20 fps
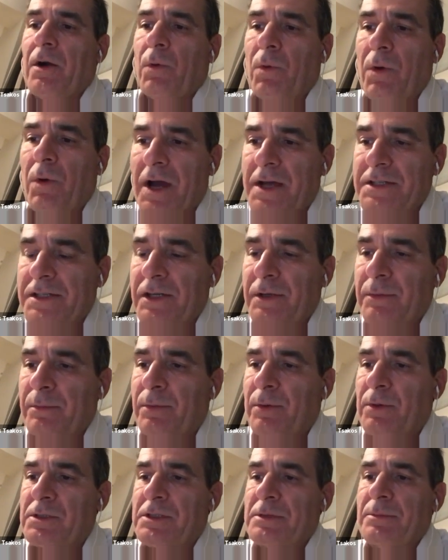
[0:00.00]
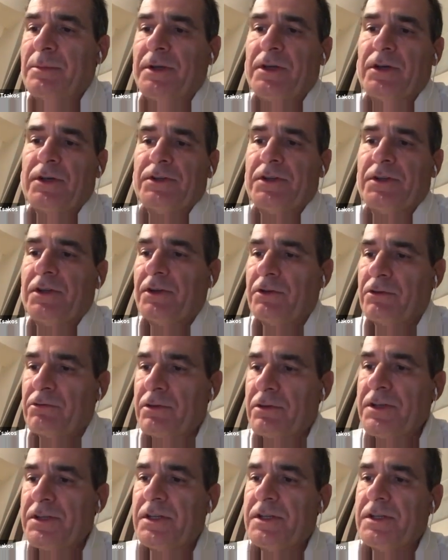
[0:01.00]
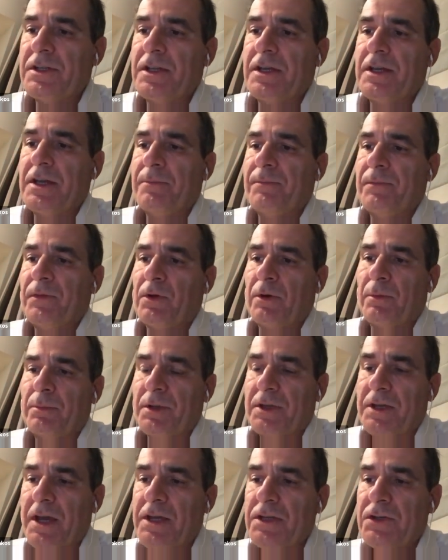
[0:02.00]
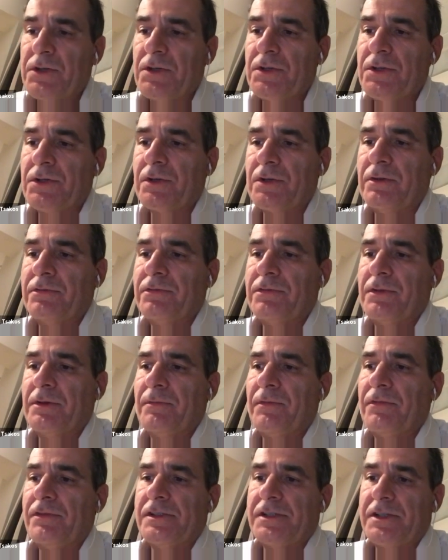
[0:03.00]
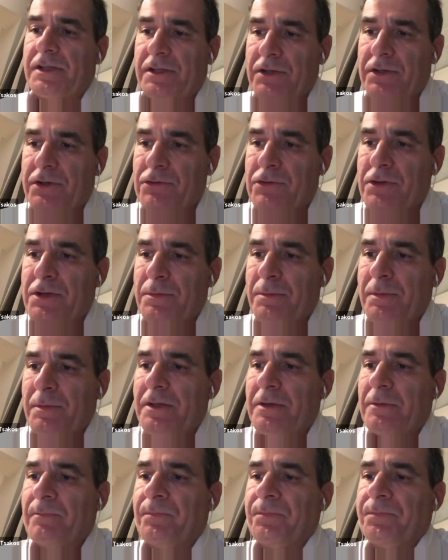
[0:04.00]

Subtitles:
Why is it important? Because it increases the complications of fertility treatment.